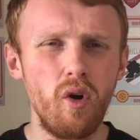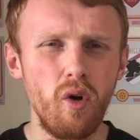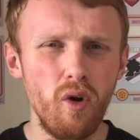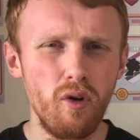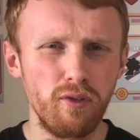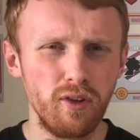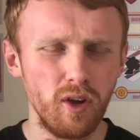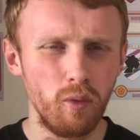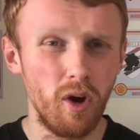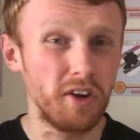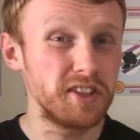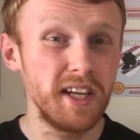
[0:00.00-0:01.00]
awful to
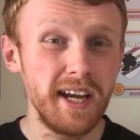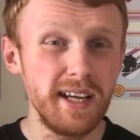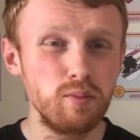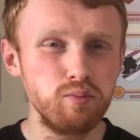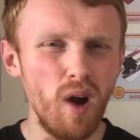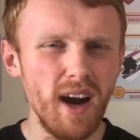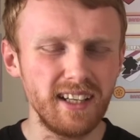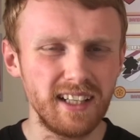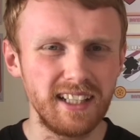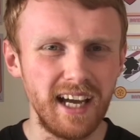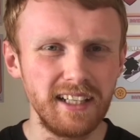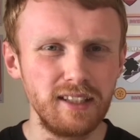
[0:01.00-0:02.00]
watch. It's
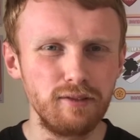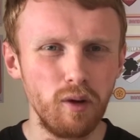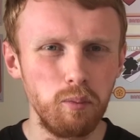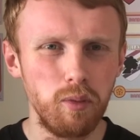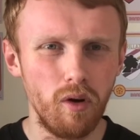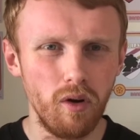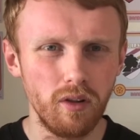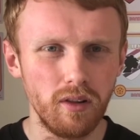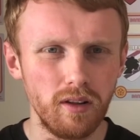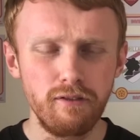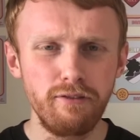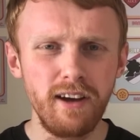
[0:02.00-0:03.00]
practically anti-football.
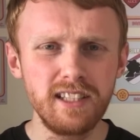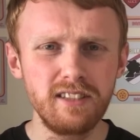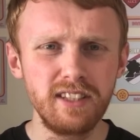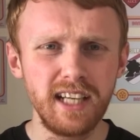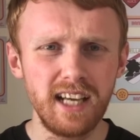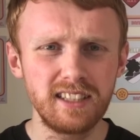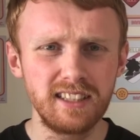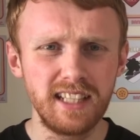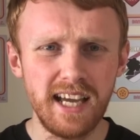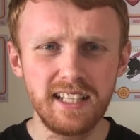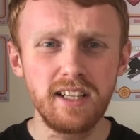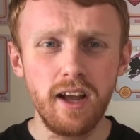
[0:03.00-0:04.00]
For fans of Newcastle
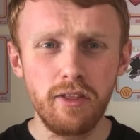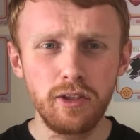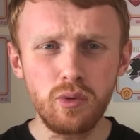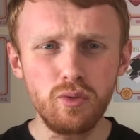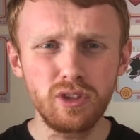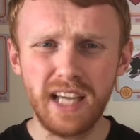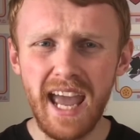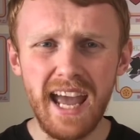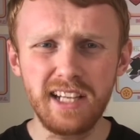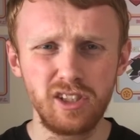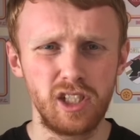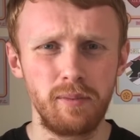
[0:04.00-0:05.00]
United, they don't care
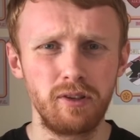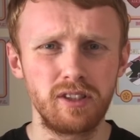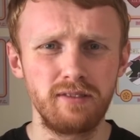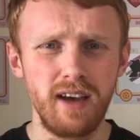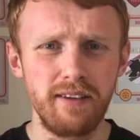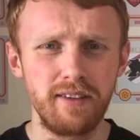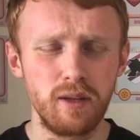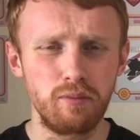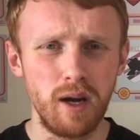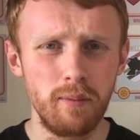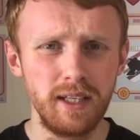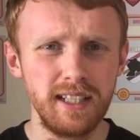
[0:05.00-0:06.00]
just about surviving in the
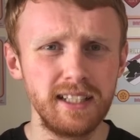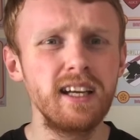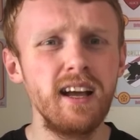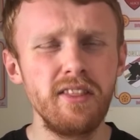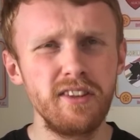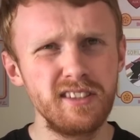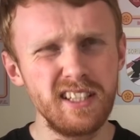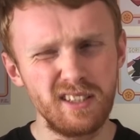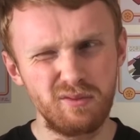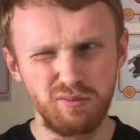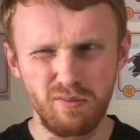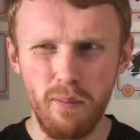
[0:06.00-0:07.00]
Premier League. There's this
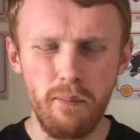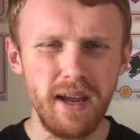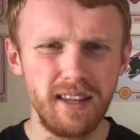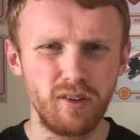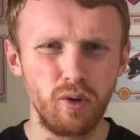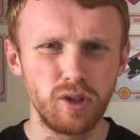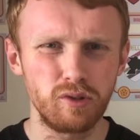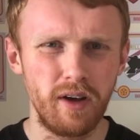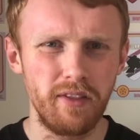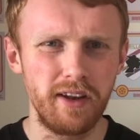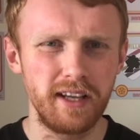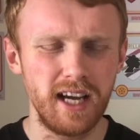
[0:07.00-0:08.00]
myth goes around
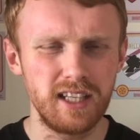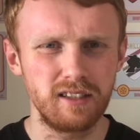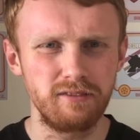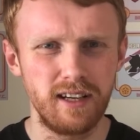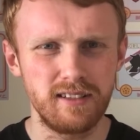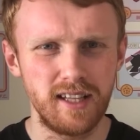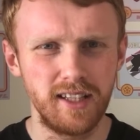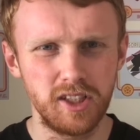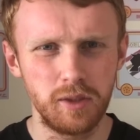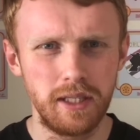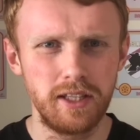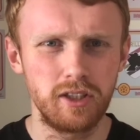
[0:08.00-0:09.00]
that Newcastle fans think they
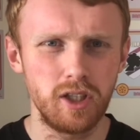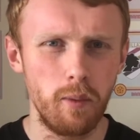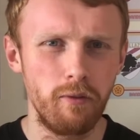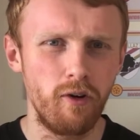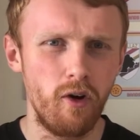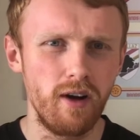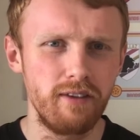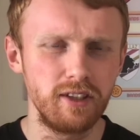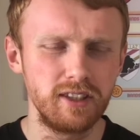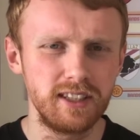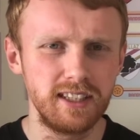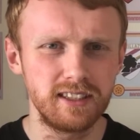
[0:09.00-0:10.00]
should be in the top 4 every
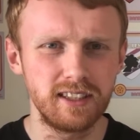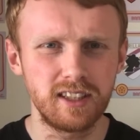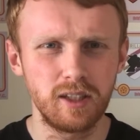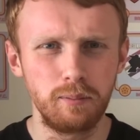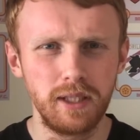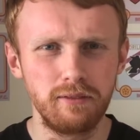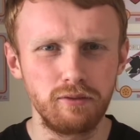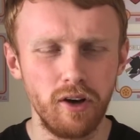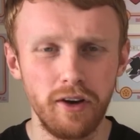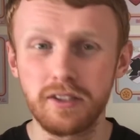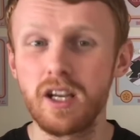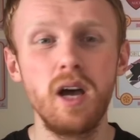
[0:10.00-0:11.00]
season and competing for honours,